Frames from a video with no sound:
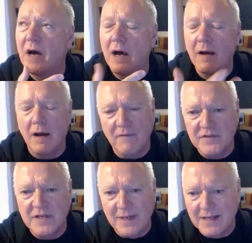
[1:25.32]
I've
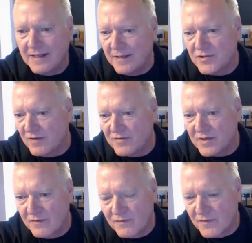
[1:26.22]
obviously been in the industry
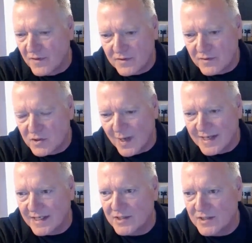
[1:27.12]
for
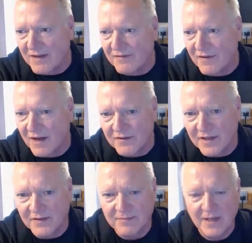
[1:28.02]
20, 25
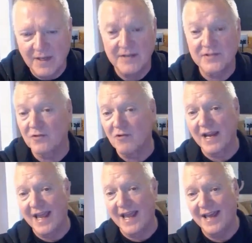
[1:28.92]
years, hence the
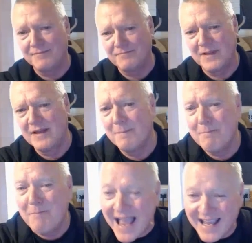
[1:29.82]
grey hair,
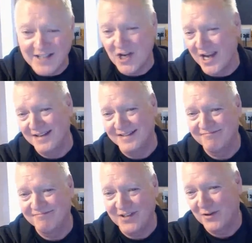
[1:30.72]
baggy
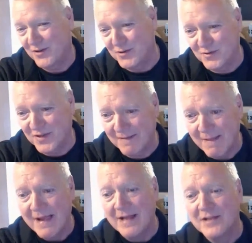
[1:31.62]
chin, the usual thing.